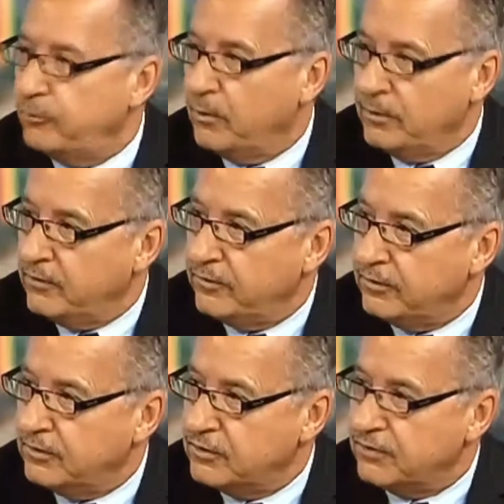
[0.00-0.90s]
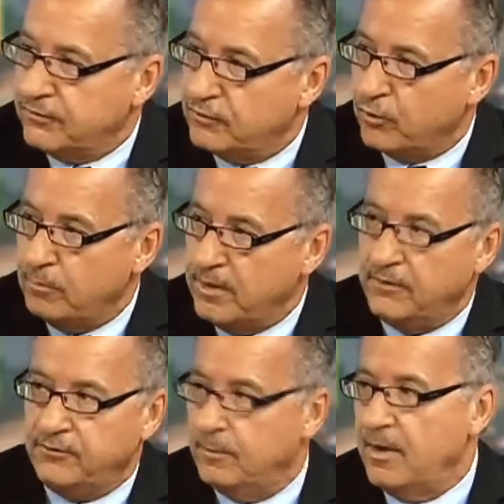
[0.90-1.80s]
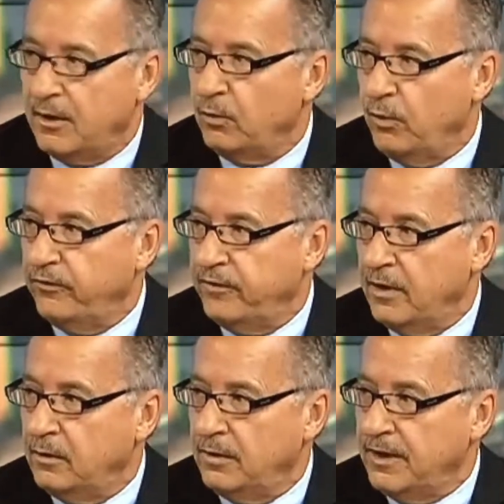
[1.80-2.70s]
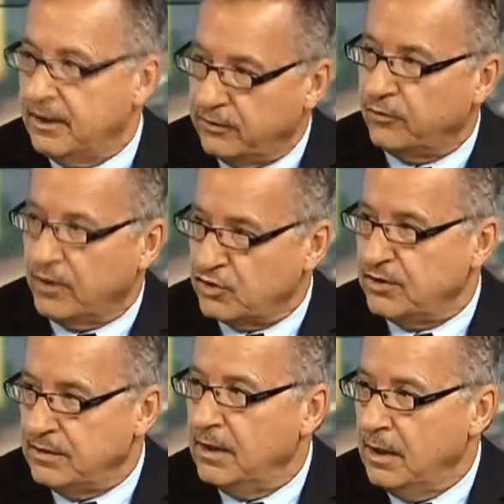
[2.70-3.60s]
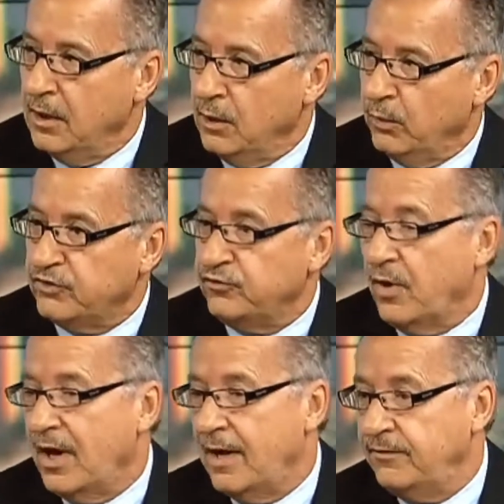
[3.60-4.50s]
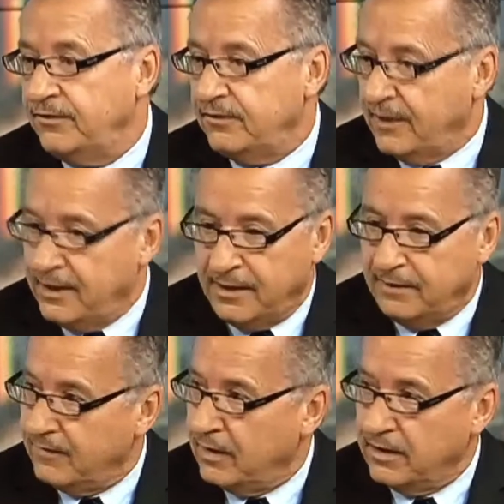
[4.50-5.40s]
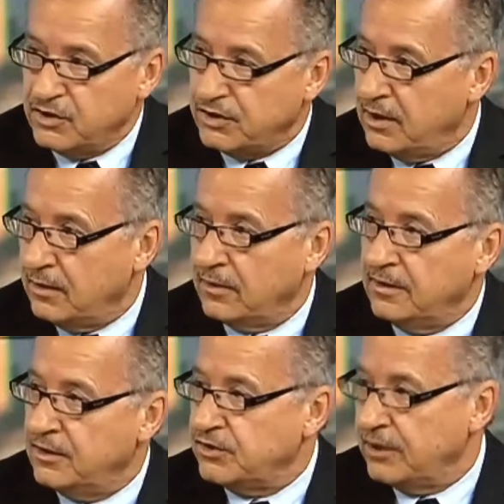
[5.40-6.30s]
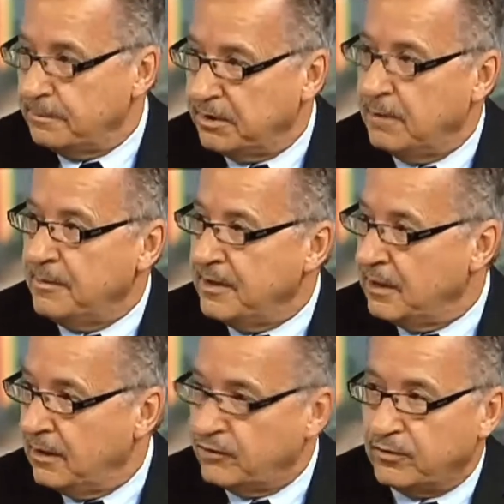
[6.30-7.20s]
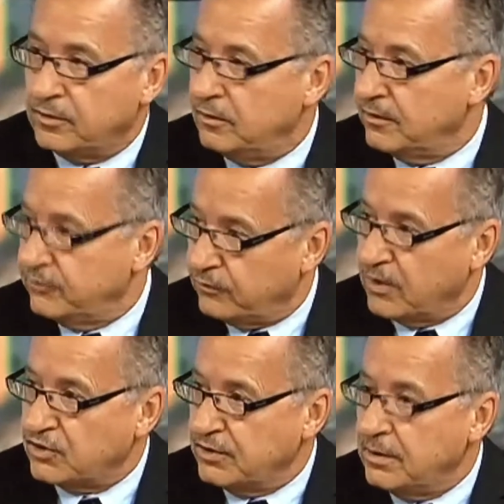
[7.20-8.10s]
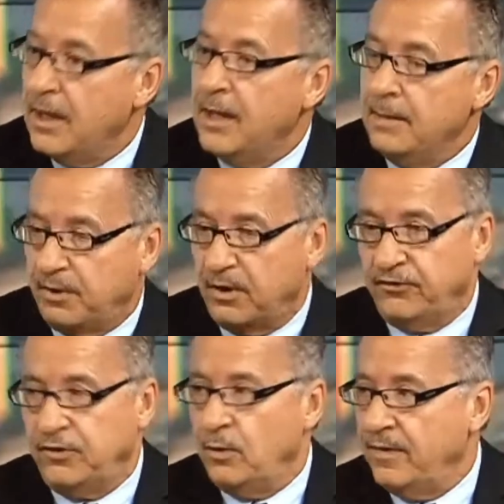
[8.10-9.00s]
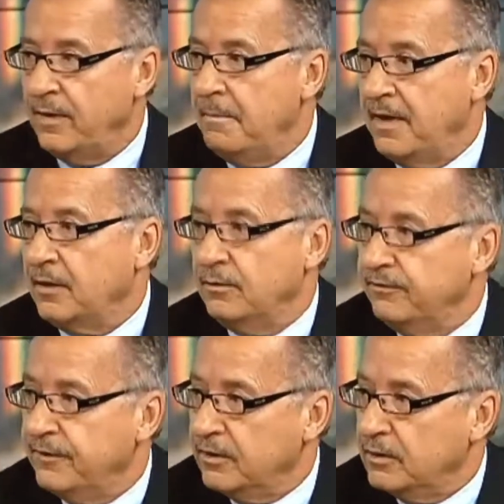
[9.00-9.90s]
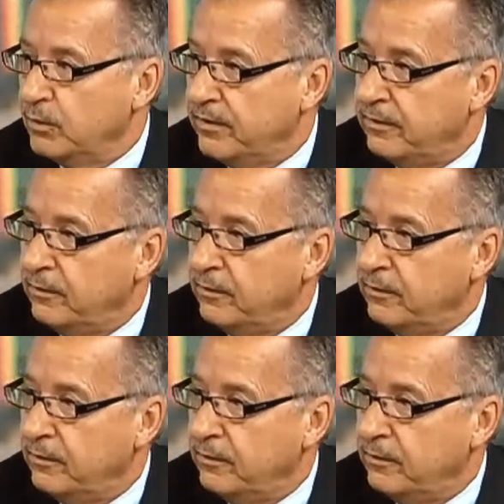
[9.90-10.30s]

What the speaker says: experiencing just a tremendous amount of growth, not only in construction, which drives heating, ventilation, and air conditioning, plumbing, electrical construction, but also in the medical field.